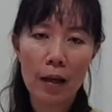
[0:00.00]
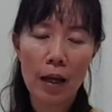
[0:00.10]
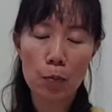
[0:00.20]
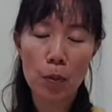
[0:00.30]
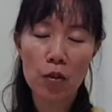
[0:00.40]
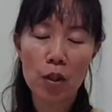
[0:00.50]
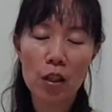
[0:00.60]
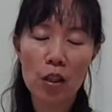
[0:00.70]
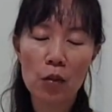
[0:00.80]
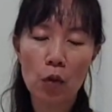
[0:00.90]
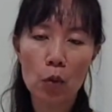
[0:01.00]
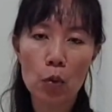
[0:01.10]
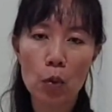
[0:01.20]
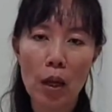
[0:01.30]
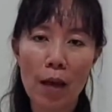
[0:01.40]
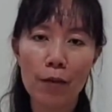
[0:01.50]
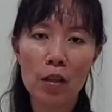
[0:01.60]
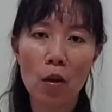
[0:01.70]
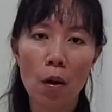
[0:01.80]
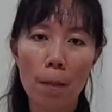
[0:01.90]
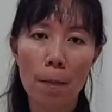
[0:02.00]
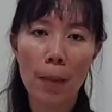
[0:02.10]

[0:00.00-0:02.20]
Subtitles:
especially those who are having a